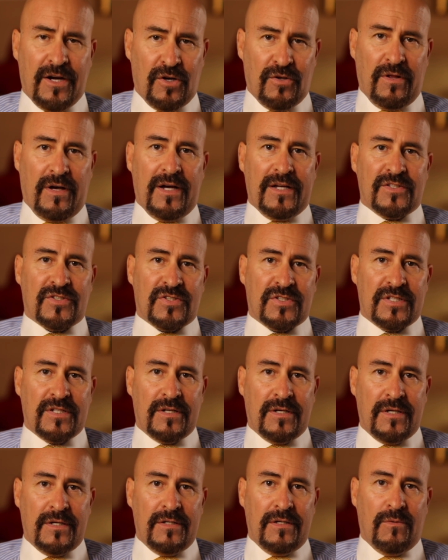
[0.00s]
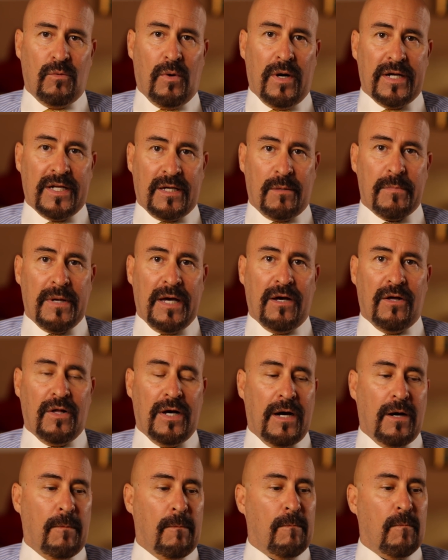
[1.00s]
airlines wanting a
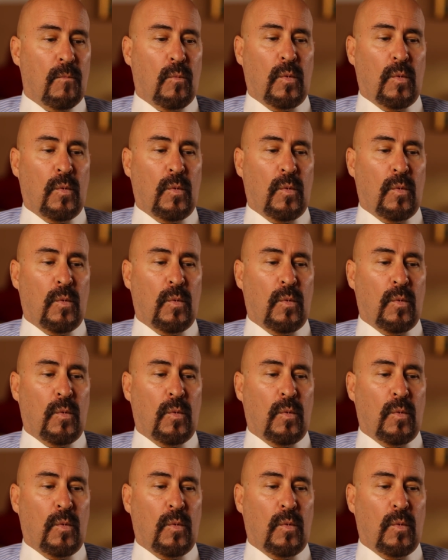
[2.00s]
bailout,